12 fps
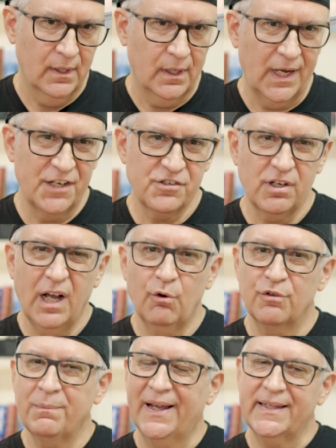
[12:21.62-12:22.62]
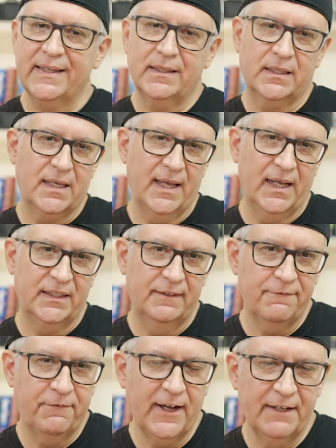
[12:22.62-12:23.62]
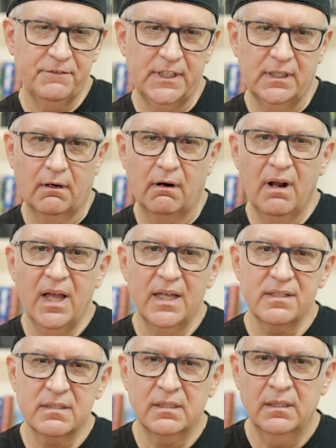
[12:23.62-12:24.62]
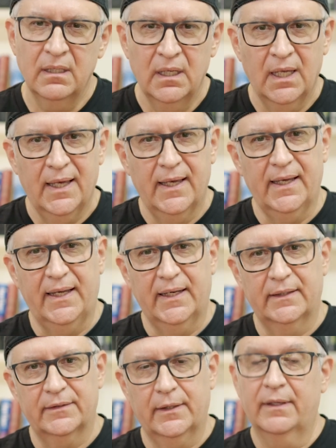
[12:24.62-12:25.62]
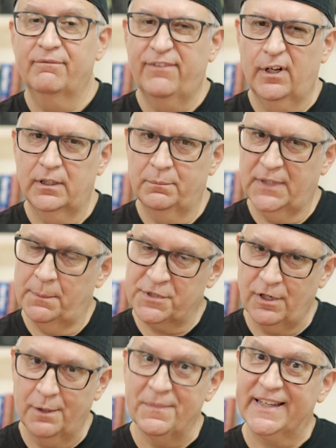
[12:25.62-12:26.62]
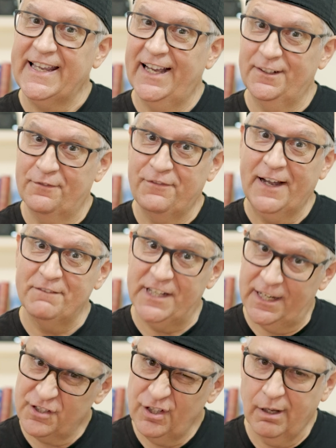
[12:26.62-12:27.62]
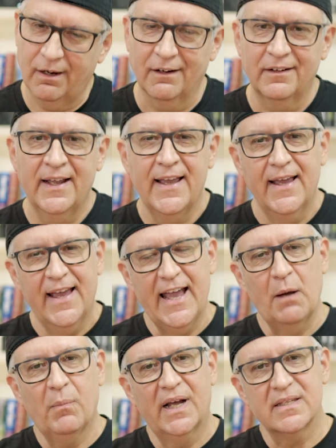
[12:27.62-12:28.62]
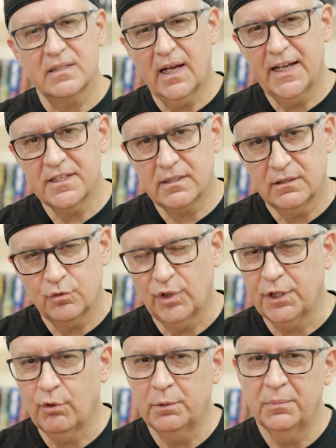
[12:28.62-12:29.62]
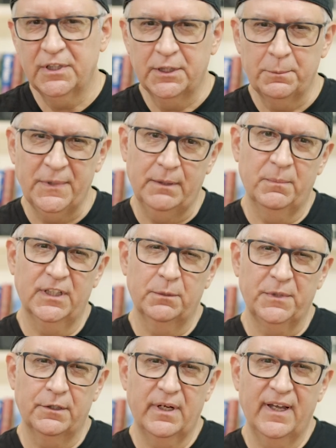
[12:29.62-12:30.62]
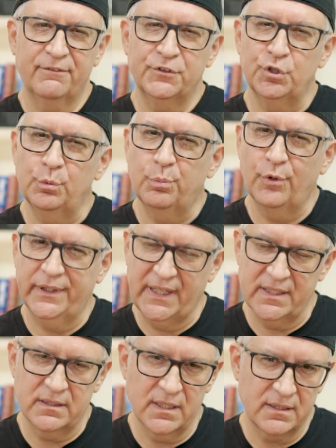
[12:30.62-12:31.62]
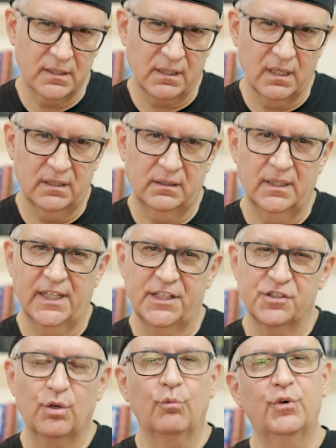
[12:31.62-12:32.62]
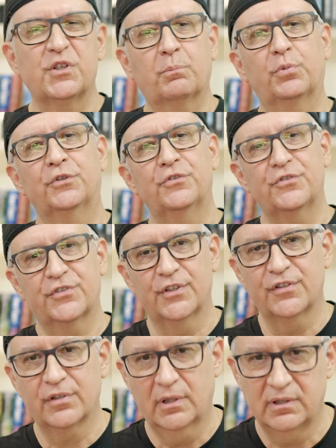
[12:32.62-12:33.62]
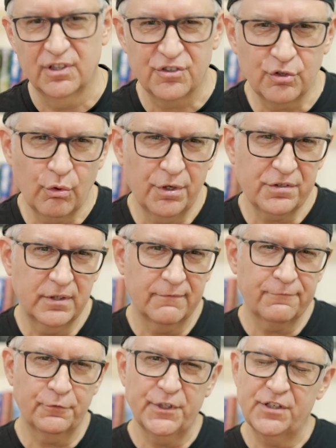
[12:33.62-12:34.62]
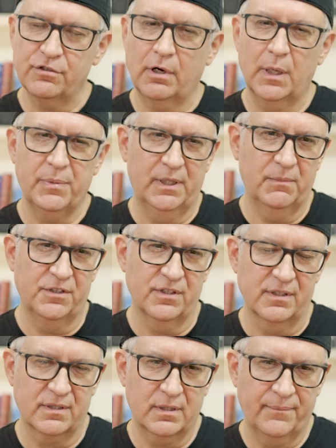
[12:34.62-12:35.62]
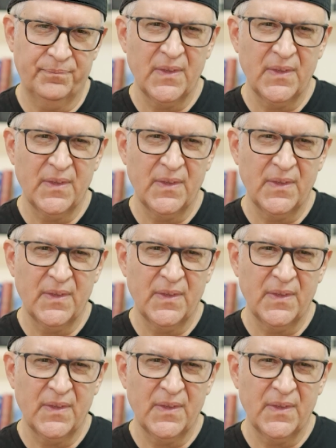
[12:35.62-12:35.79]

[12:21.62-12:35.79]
I shot with my Canon 5D RS and the Canon 5D SR and my Zeiss 21mm f2.8 Distagon lens, which produces distortion-free sharp images.